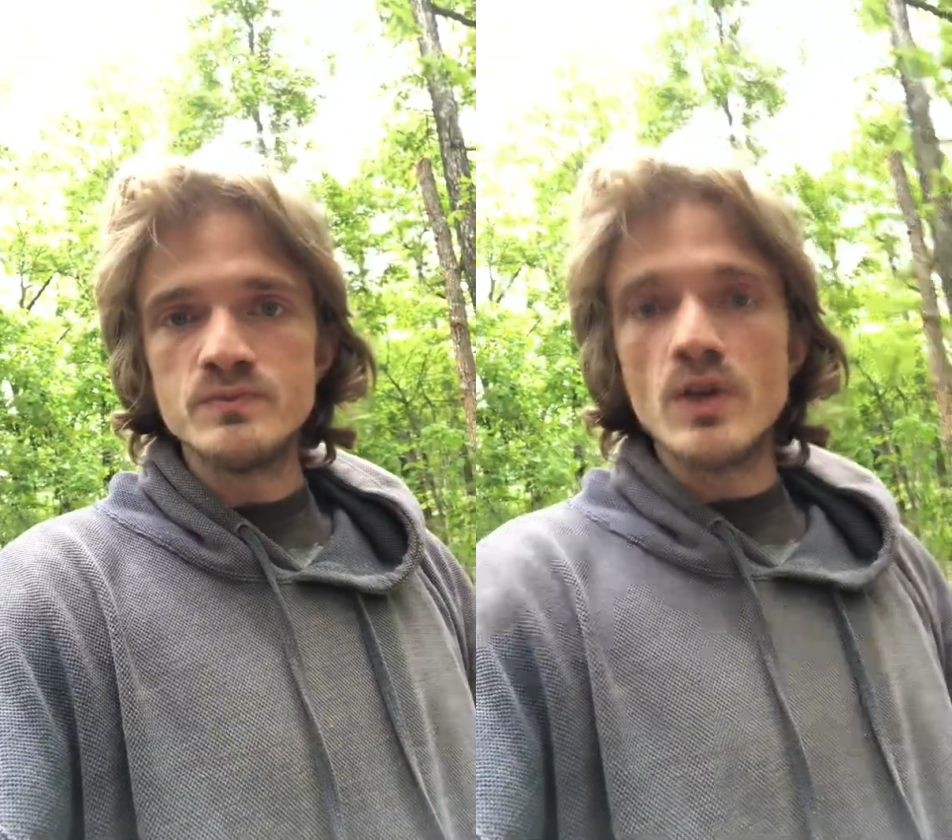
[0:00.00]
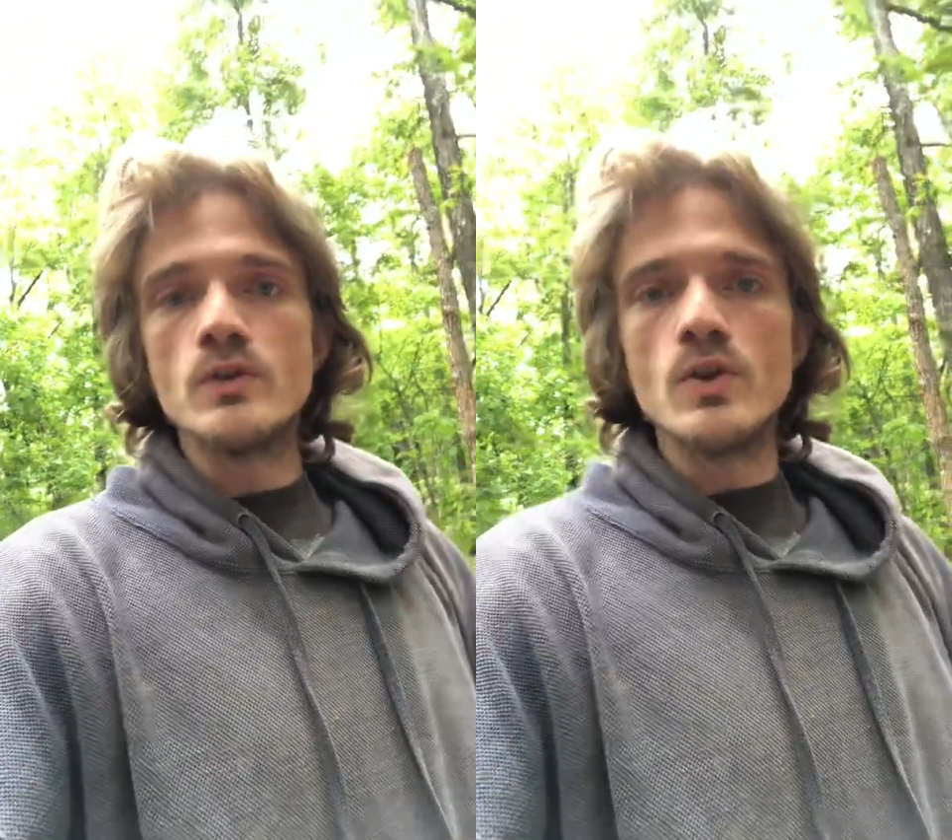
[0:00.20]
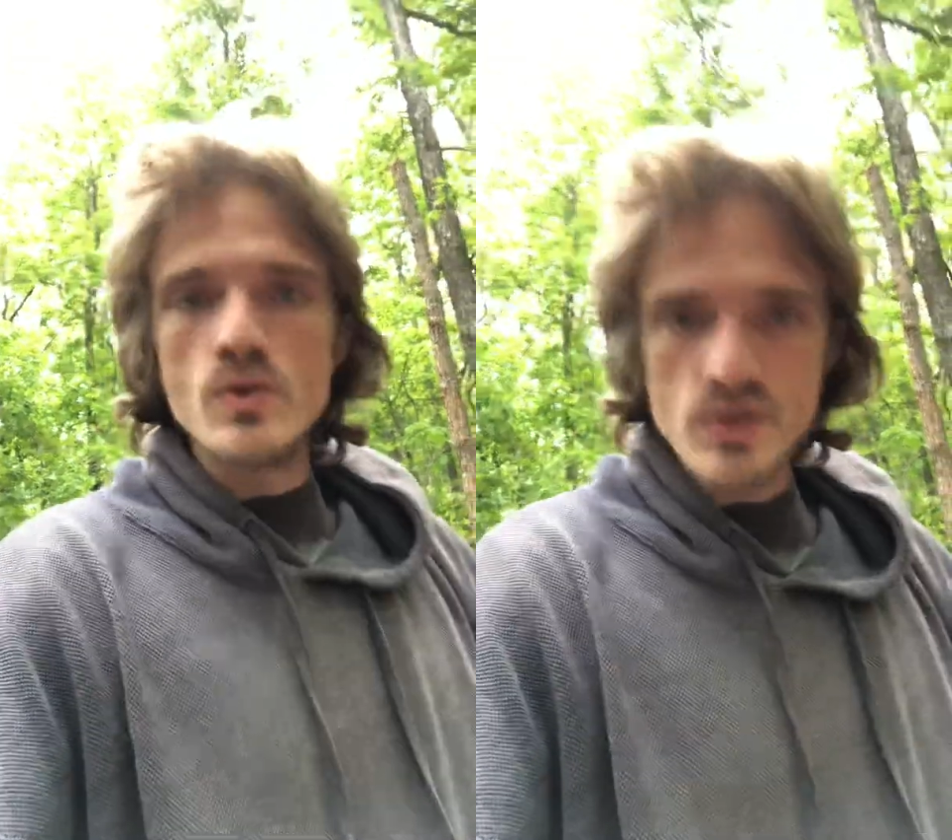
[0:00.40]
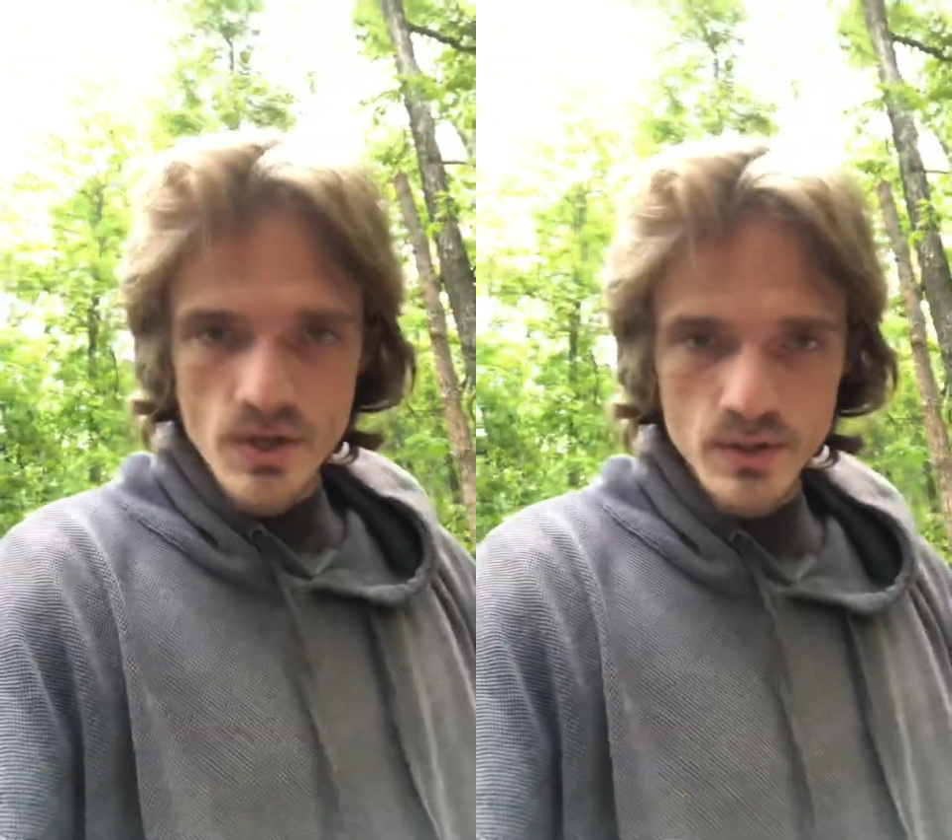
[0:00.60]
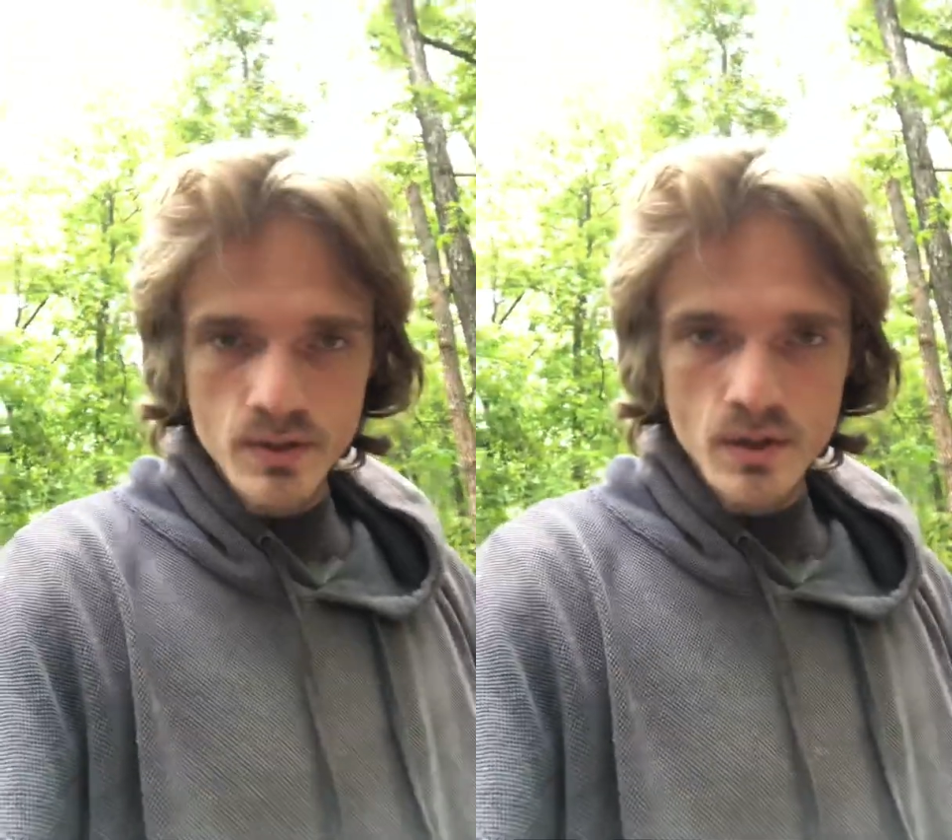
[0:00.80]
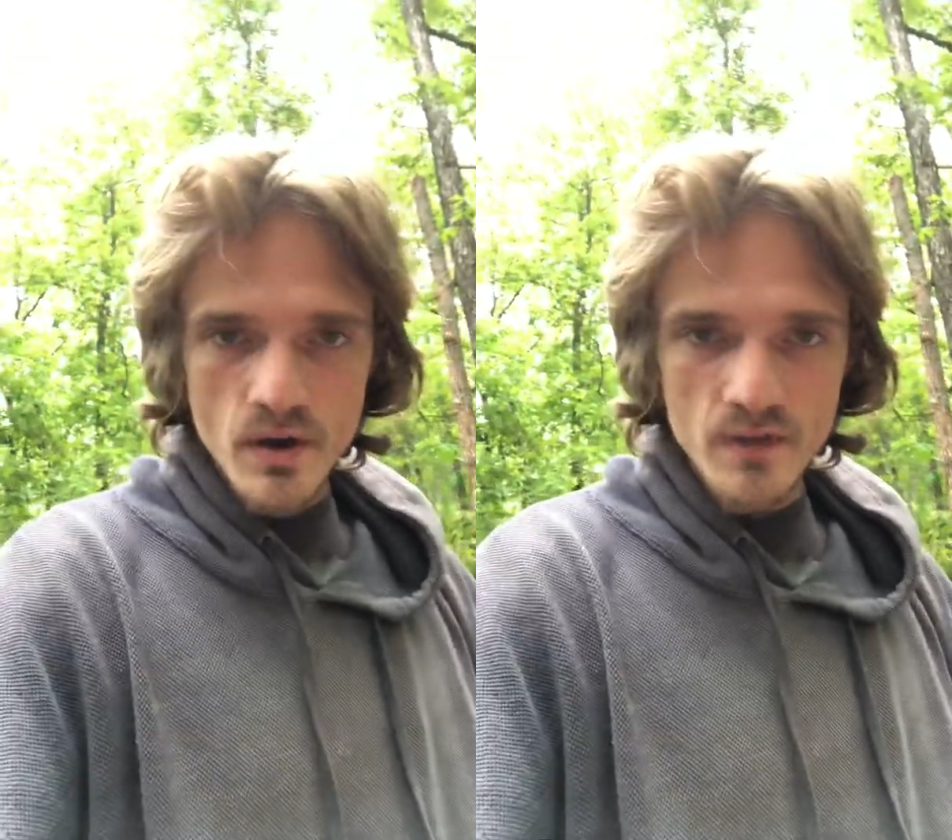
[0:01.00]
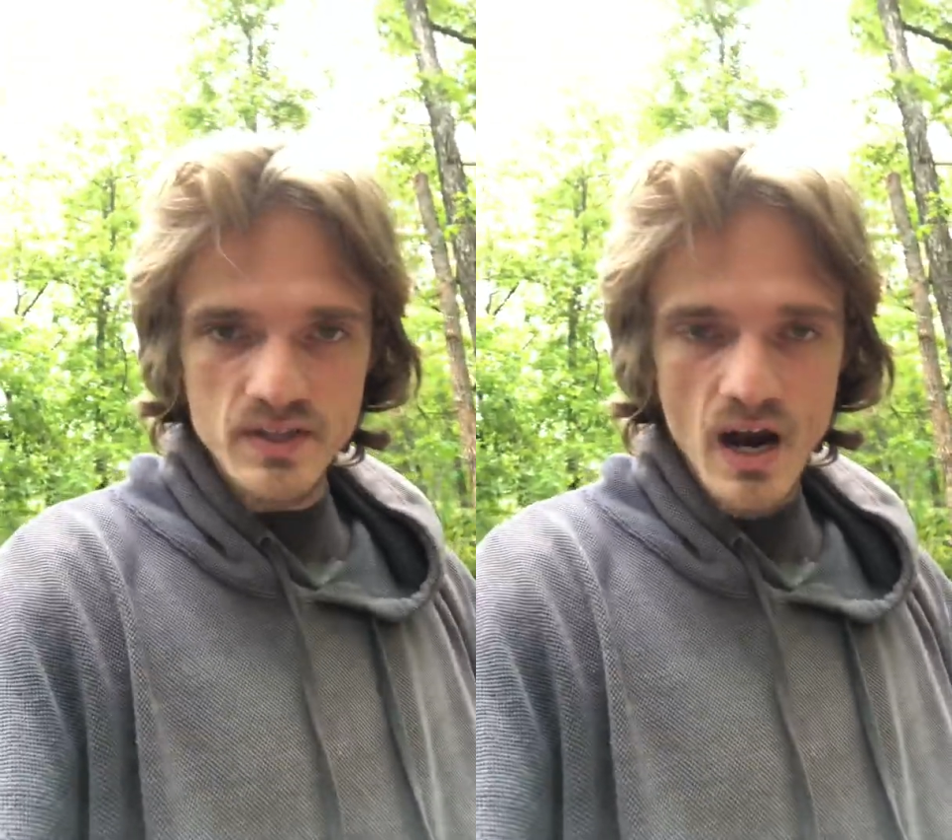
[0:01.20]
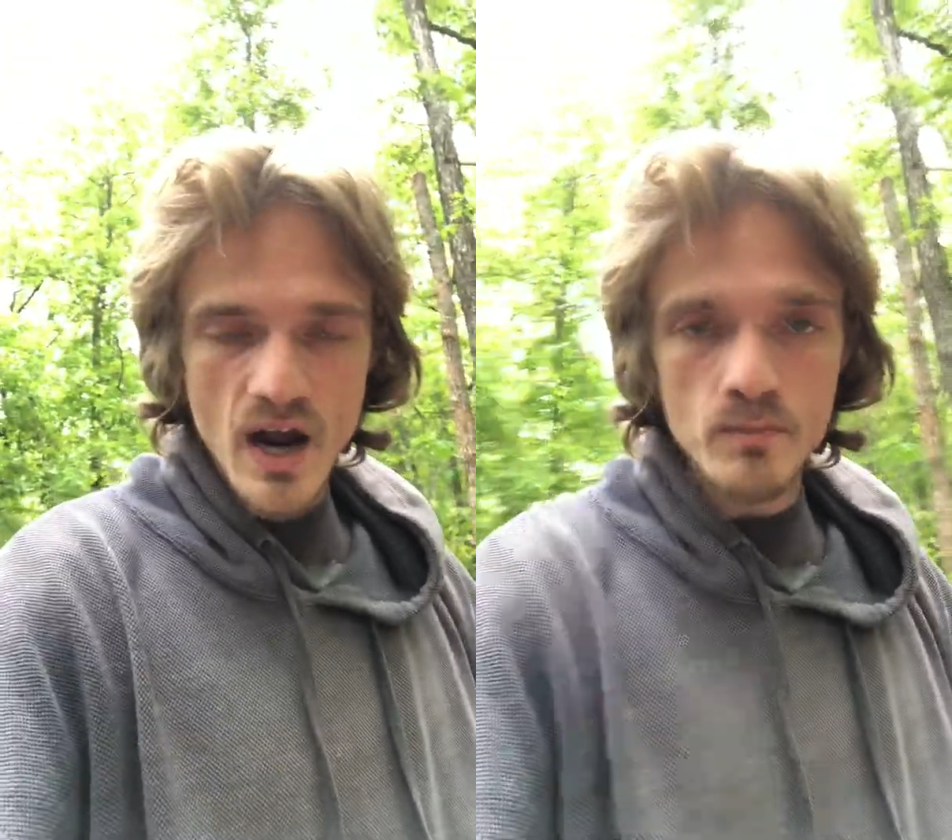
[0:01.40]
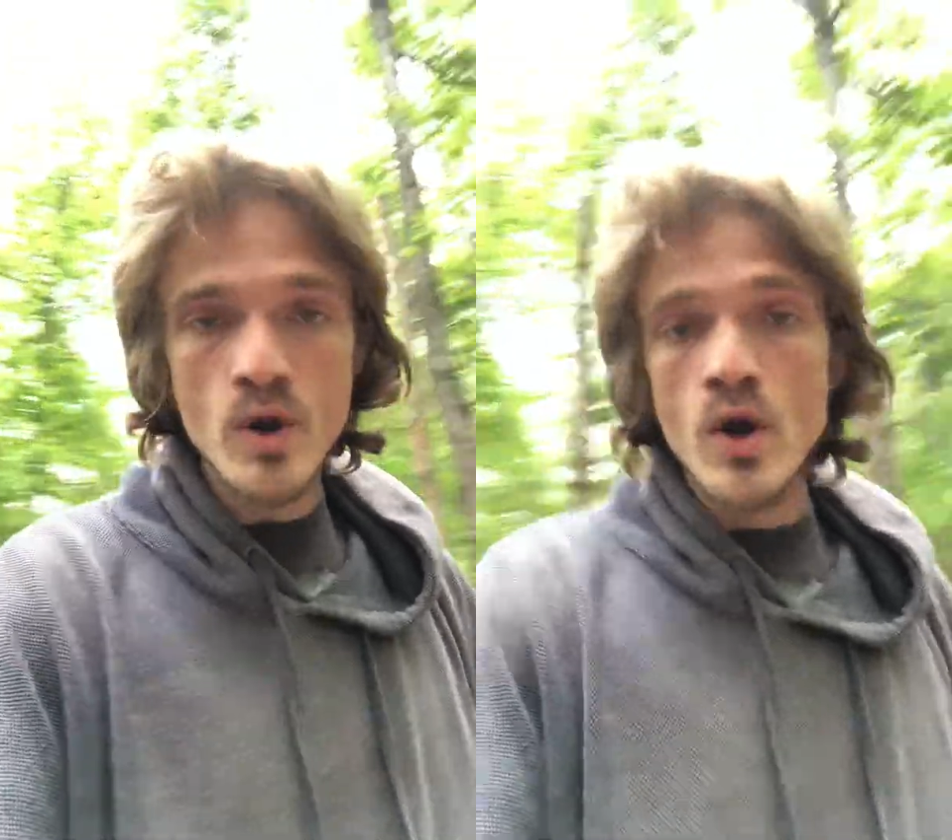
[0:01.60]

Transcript: illusion of time,